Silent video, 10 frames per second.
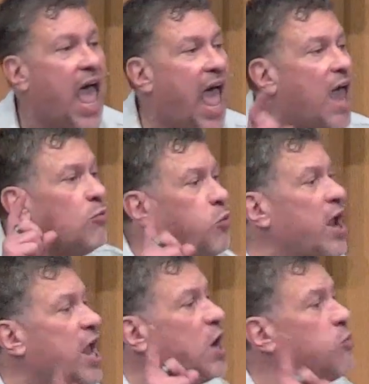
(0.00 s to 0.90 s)
and
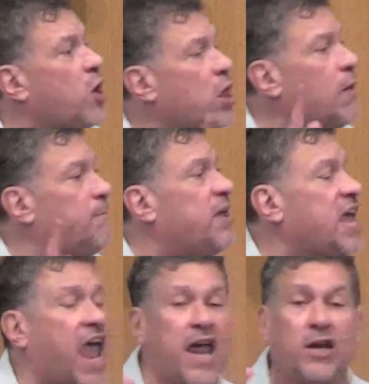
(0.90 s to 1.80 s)
we will
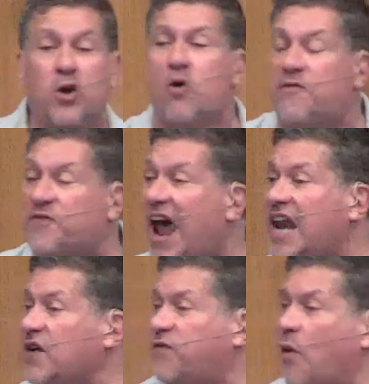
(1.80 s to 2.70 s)
be a new
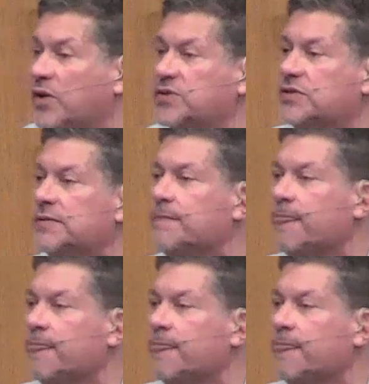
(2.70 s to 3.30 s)
fighting force